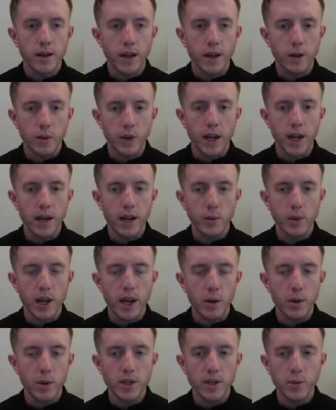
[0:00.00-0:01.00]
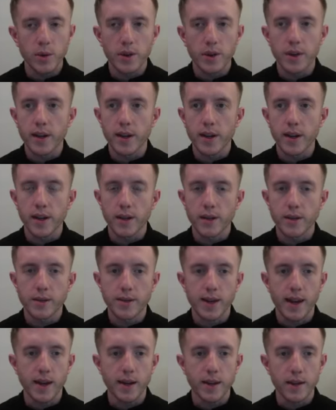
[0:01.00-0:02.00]
When I worked with
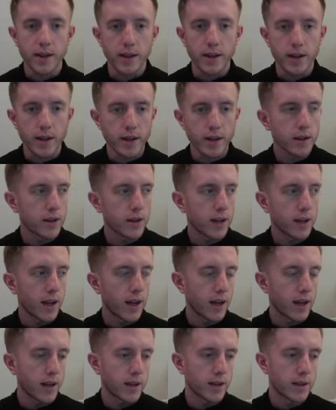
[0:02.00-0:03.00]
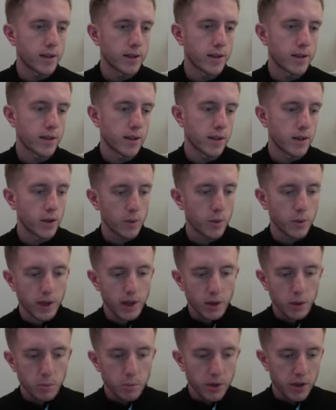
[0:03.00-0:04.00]
Sandler, and they
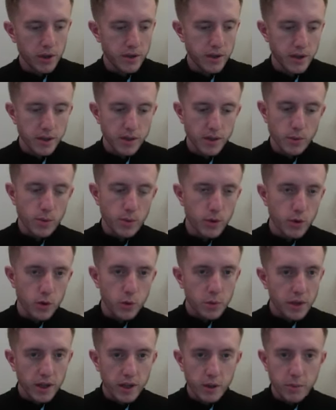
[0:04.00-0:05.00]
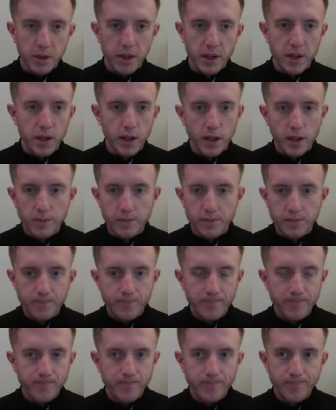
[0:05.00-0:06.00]
would put us in this room and there'd be,
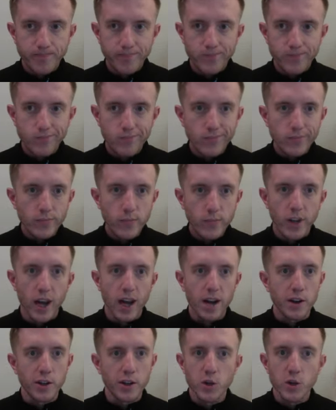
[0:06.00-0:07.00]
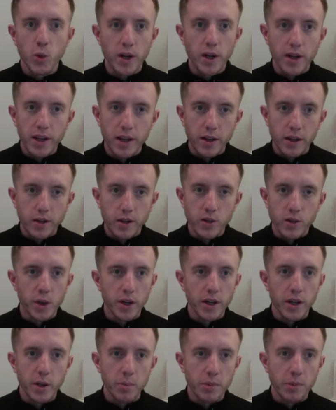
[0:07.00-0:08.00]
I don't know, 20
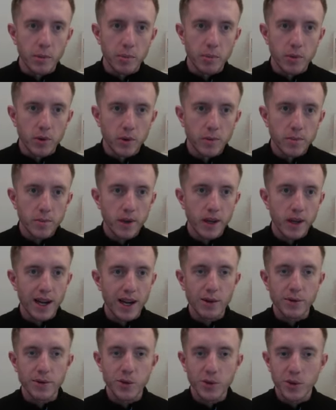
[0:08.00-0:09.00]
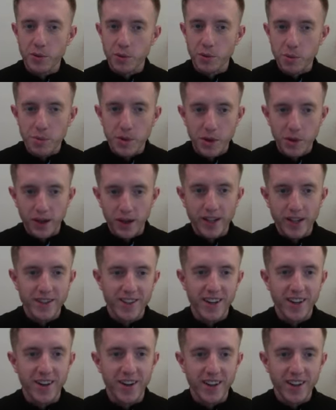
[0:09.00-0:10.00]
other people, and I was doing it remote because
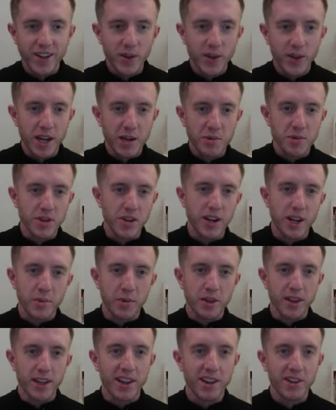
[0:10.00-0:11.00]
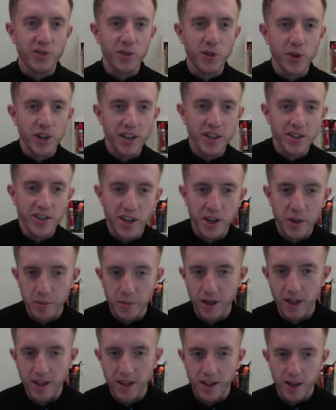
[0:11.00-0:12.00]
they were in New Hampshire and I'm in California, so I'm
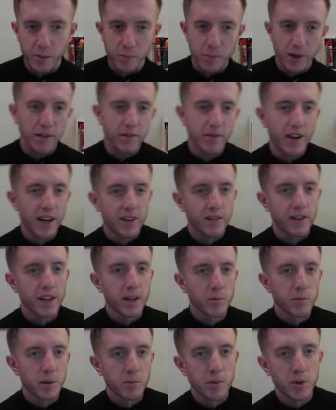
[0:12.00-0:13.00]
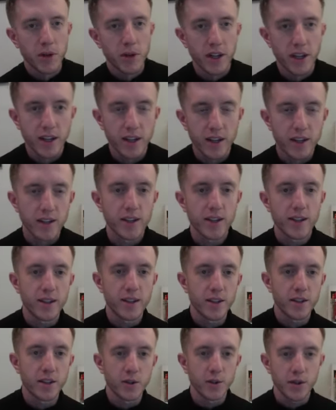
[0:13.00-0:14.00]
up at 5 a.m. in the morning
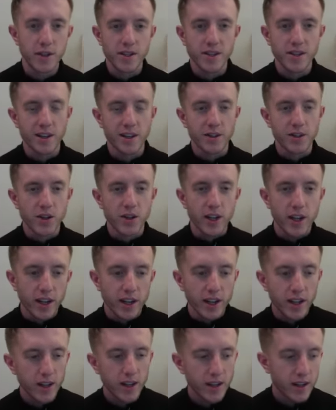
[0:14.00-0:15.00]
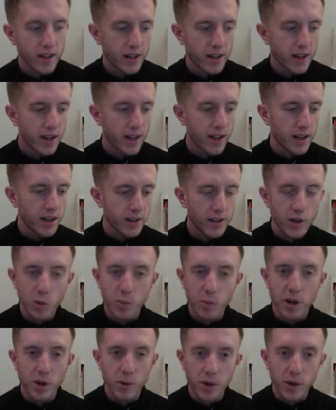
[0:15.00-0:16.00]
doing this sales training. No
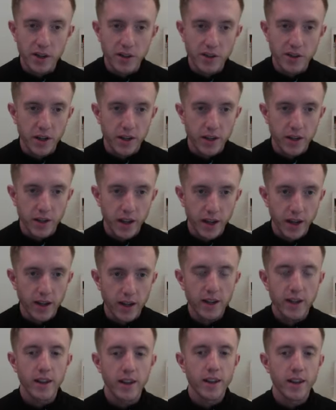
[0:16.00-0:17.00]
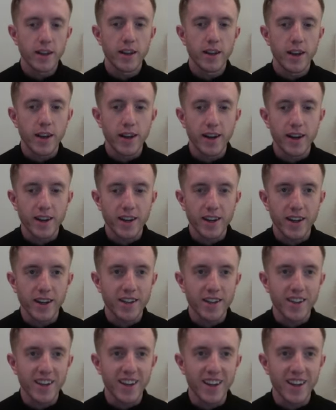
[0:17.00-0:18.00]
better way to start your day.
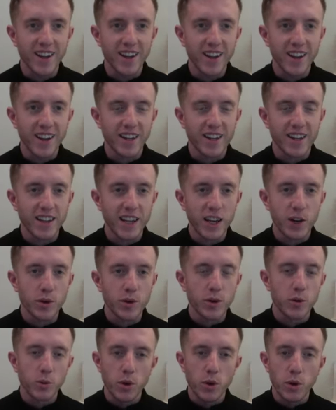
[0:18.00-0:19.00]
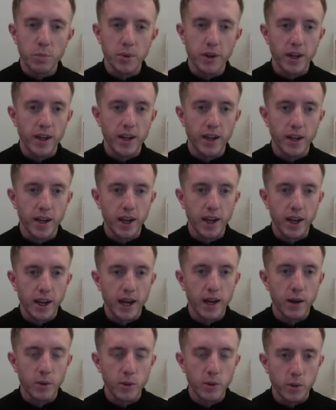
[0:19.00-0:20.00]
they would do role play, and
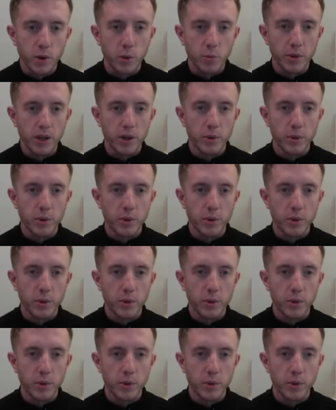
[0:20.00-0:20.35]
I would role play